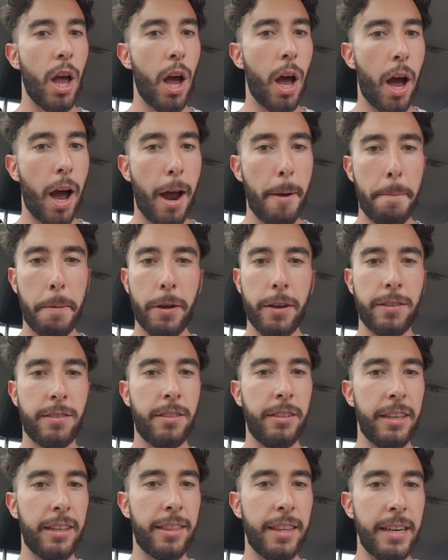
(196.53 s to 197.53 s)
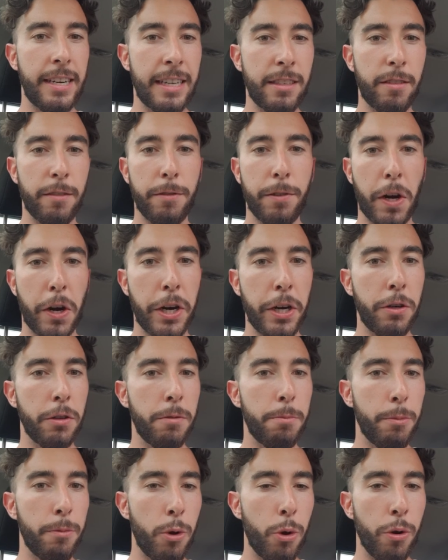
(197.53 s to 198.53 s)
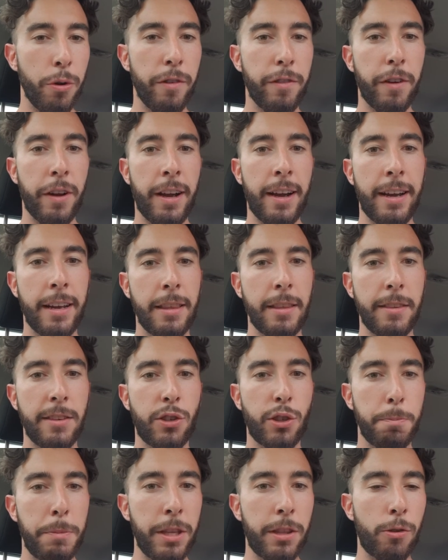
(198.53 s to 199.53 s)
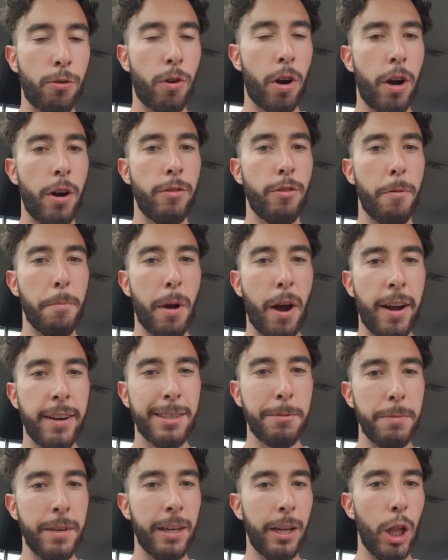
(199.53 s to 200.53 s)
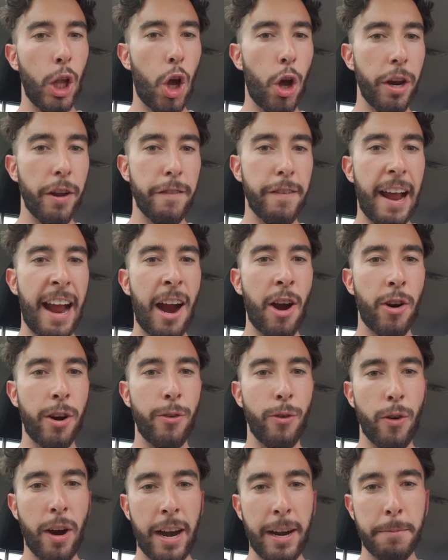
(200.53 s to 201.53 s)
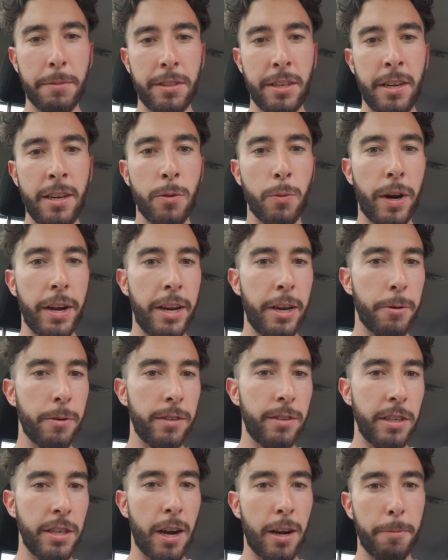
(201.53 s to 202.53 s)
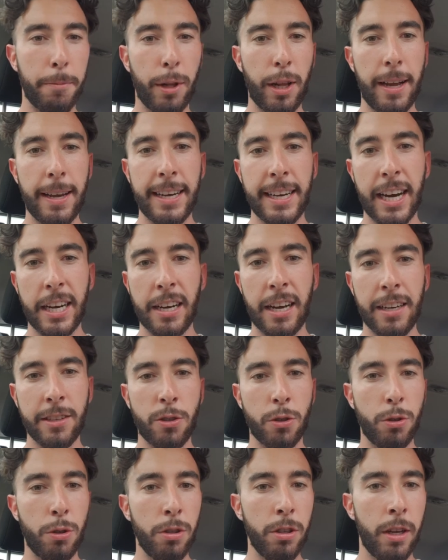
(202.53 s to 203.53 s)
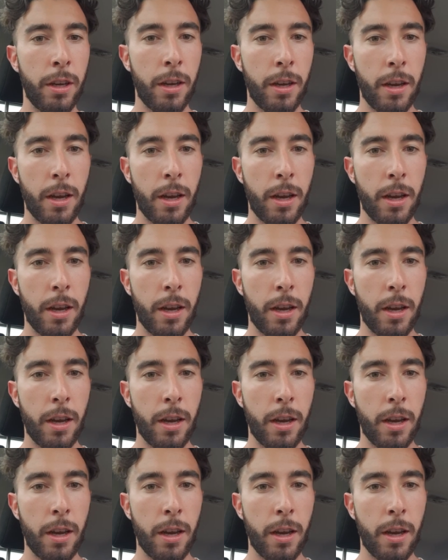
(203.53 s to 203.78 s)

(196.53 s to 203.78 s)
I personally think that's a very good move. Smith-Rowe reminds me a lot of Aaron Ramsey when he was a young player at Arsenal.